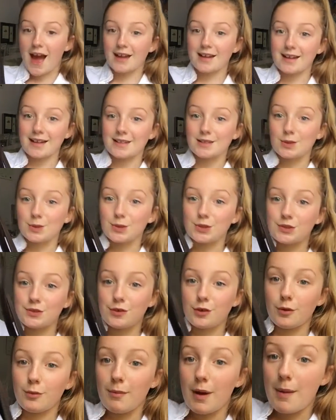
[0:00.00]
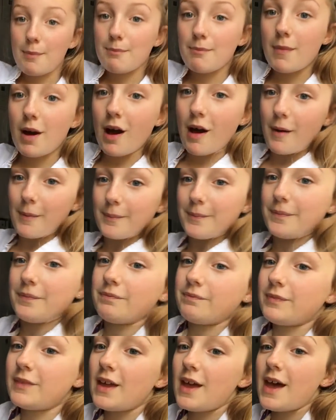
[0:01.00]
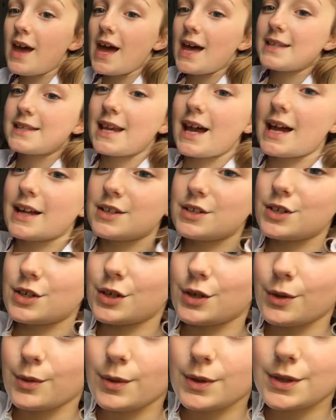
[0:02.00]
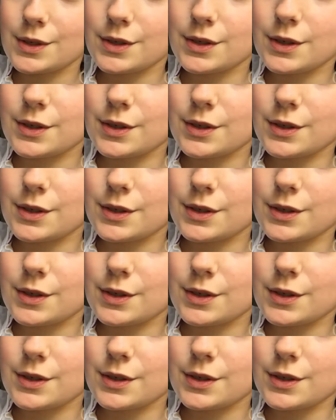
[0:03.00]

and it is awful. My mum has had to